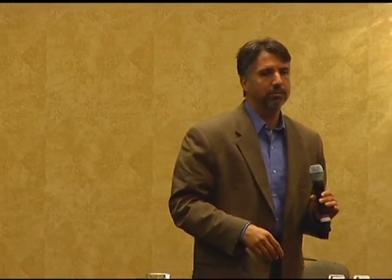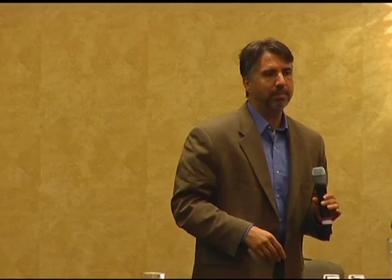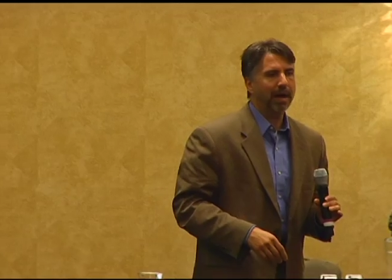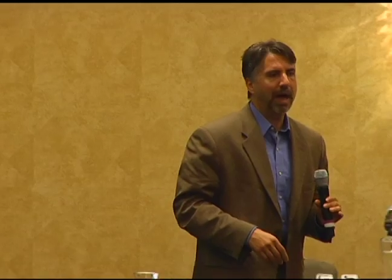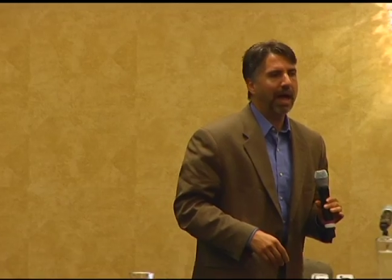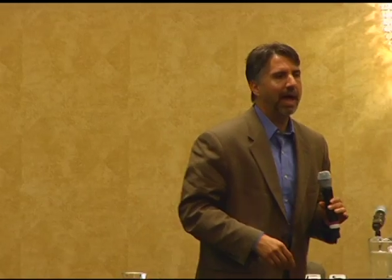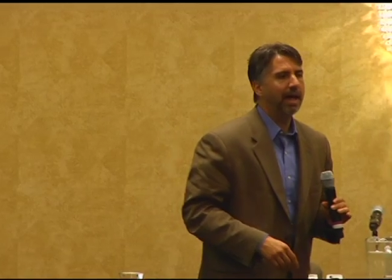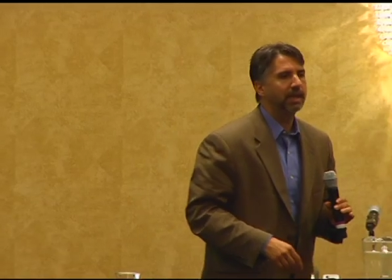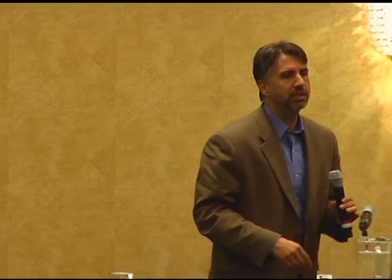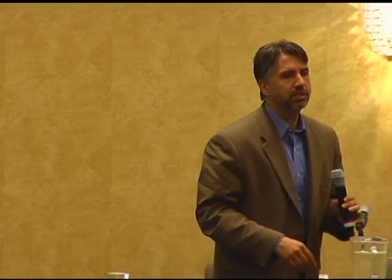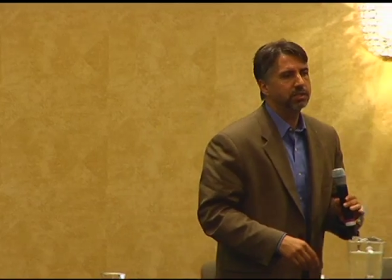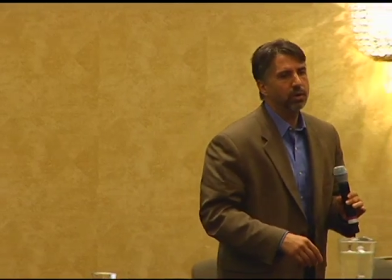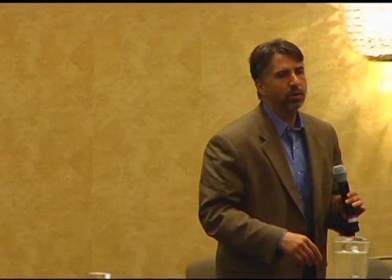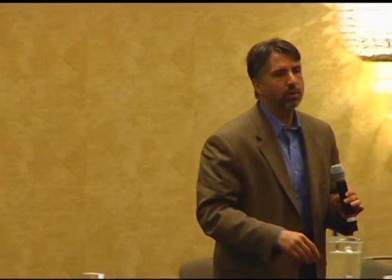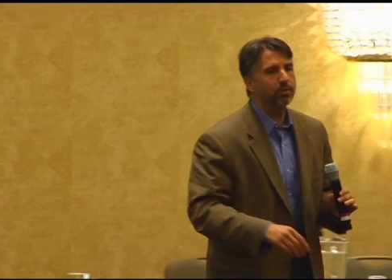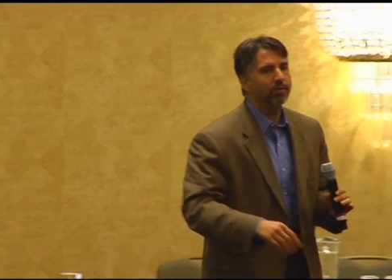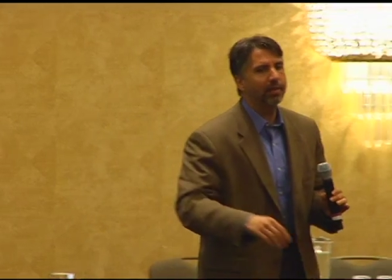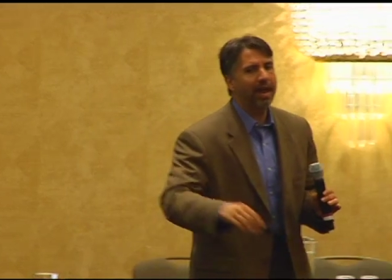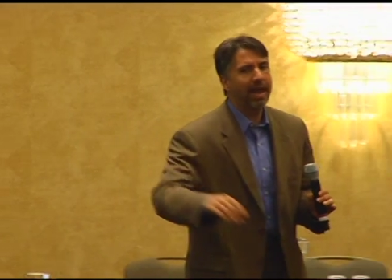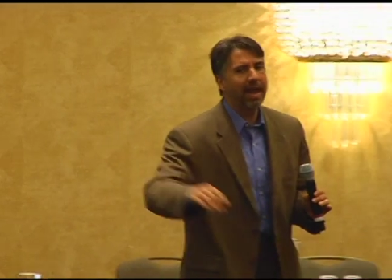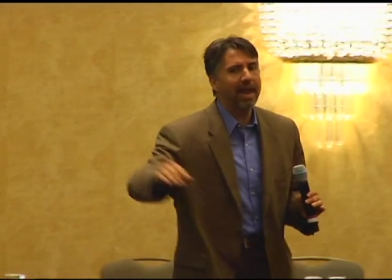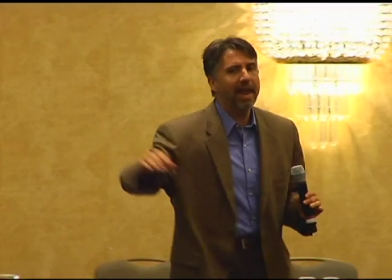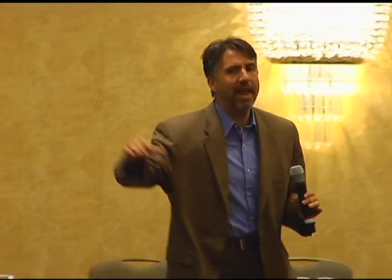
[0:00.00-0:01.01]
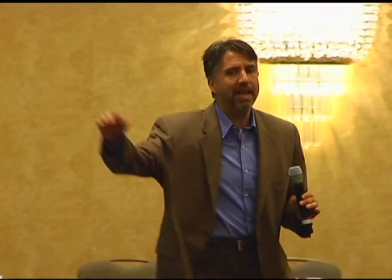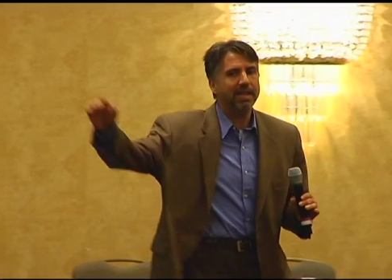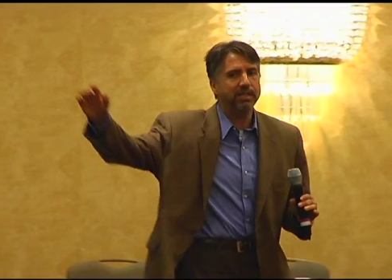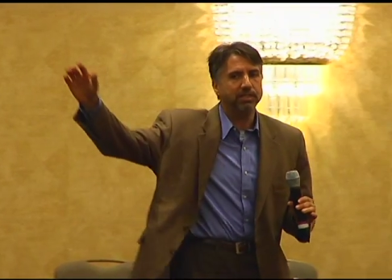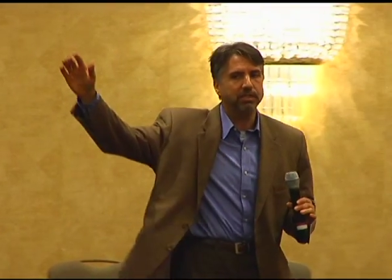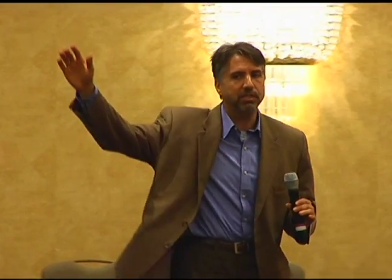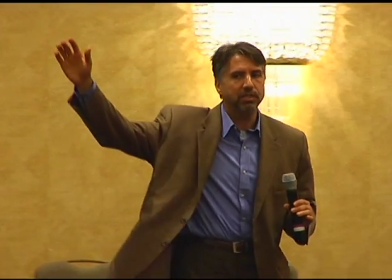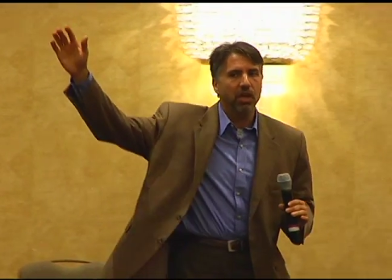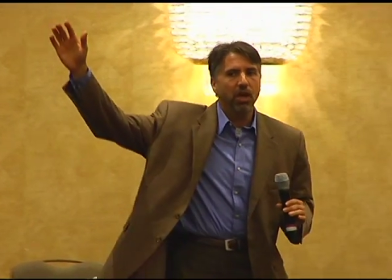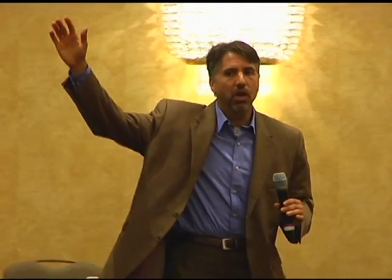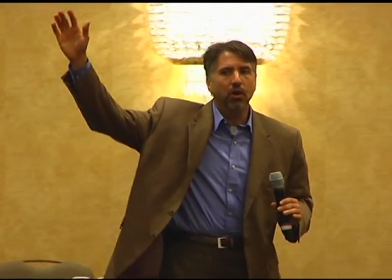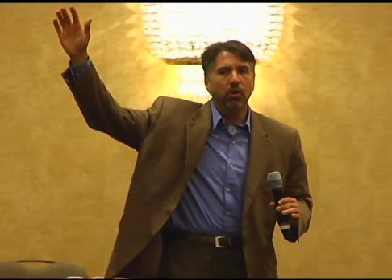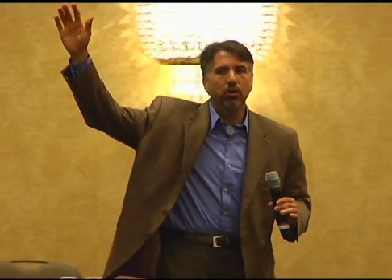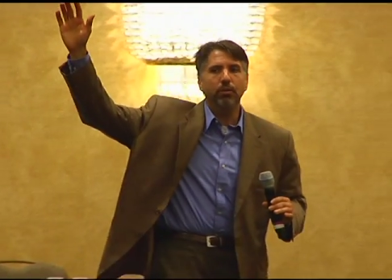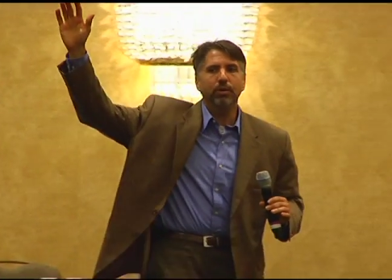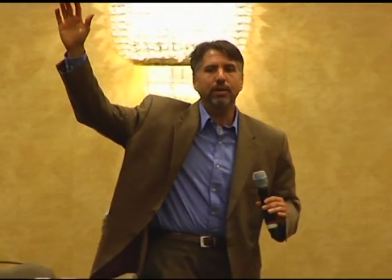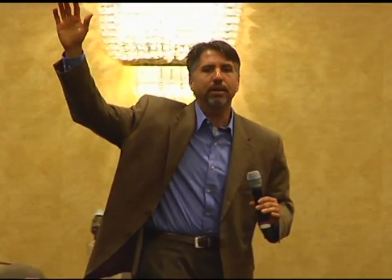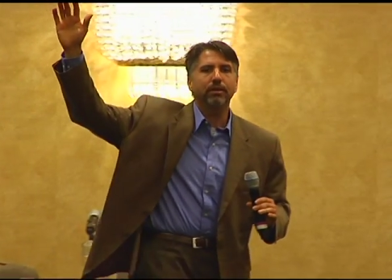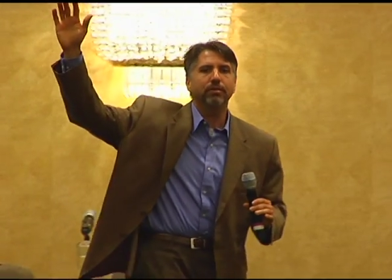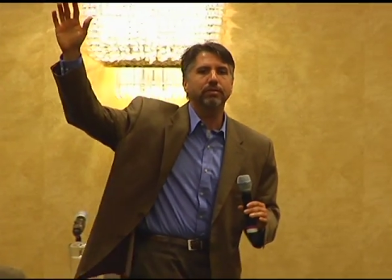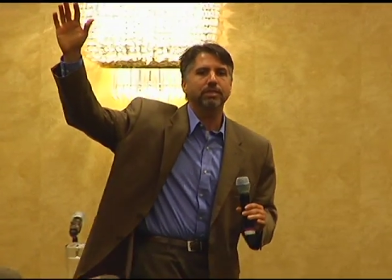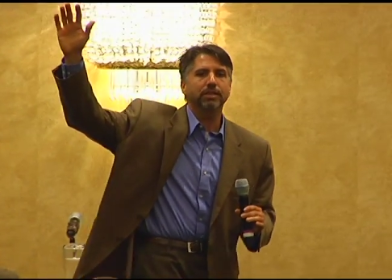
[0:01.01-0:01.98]
buy. Show of hands. Who
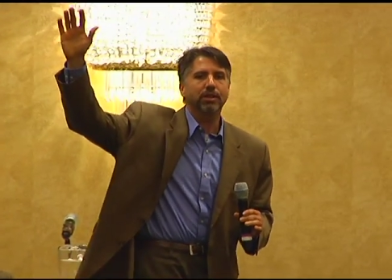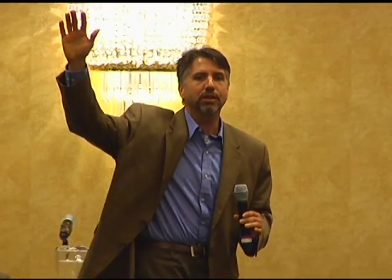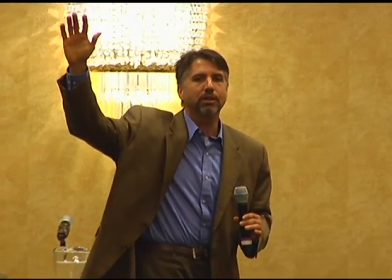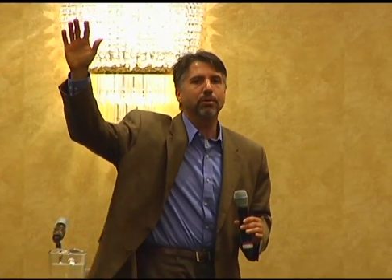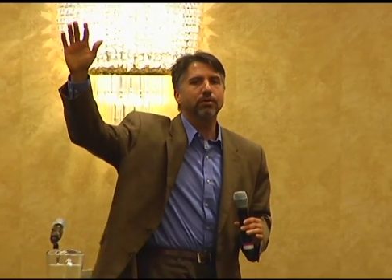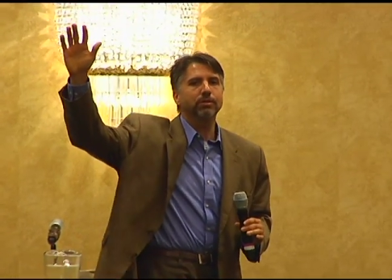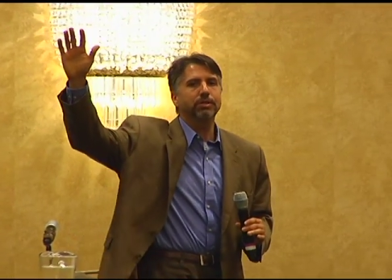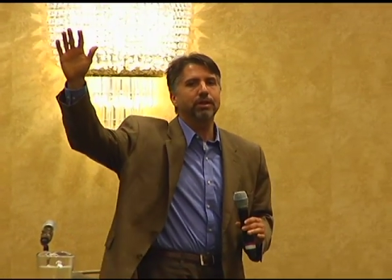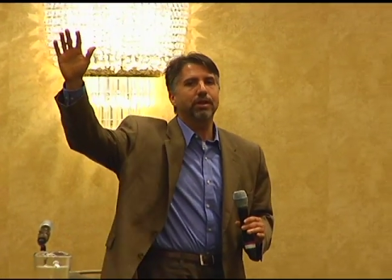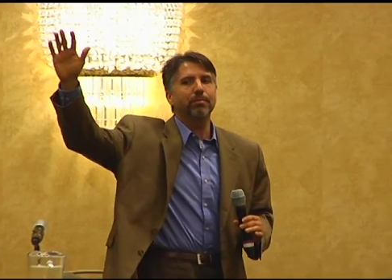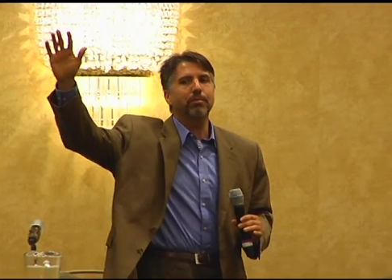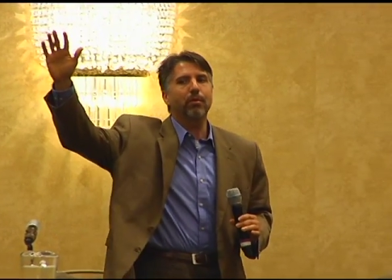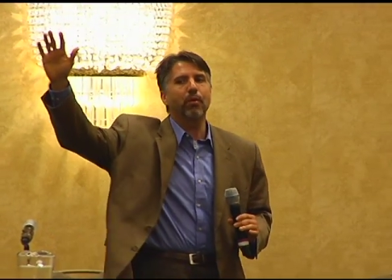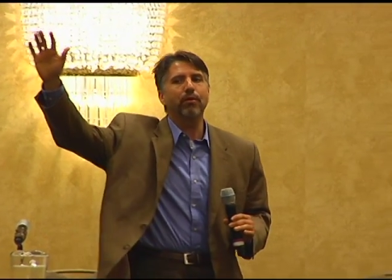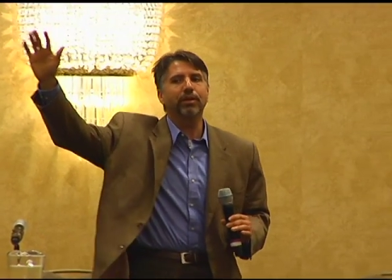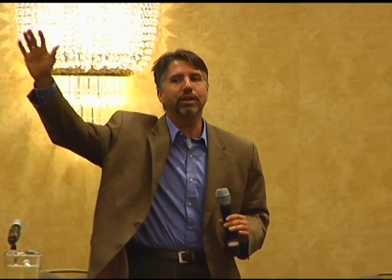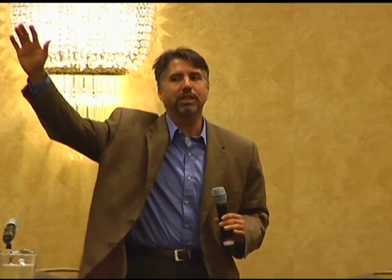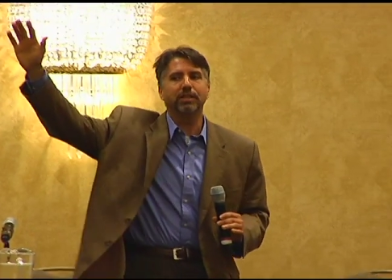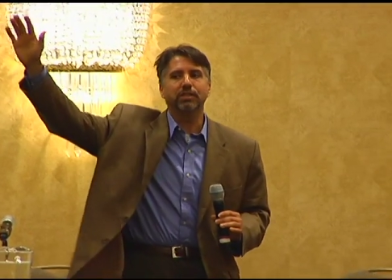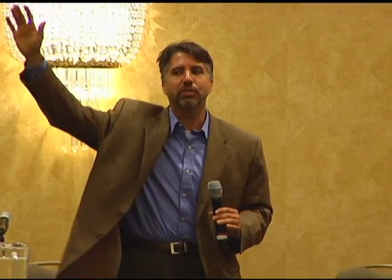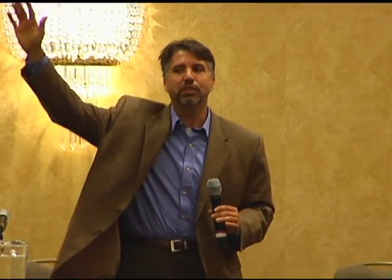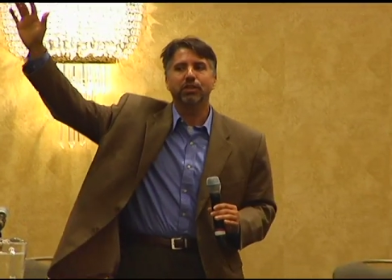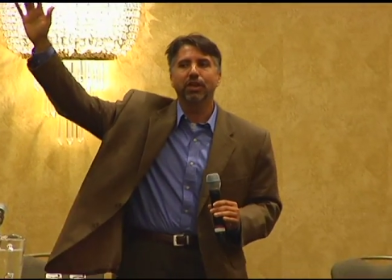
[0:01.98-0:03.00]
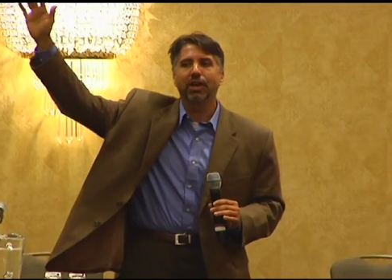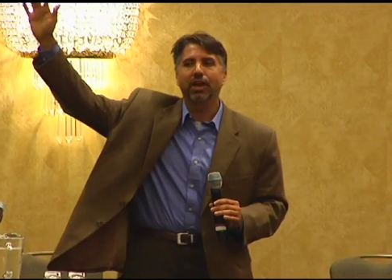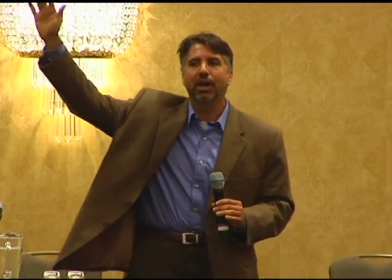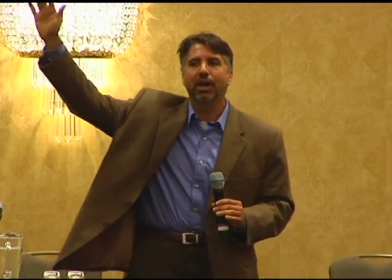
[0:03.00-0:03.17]
here is closed on a mortgage?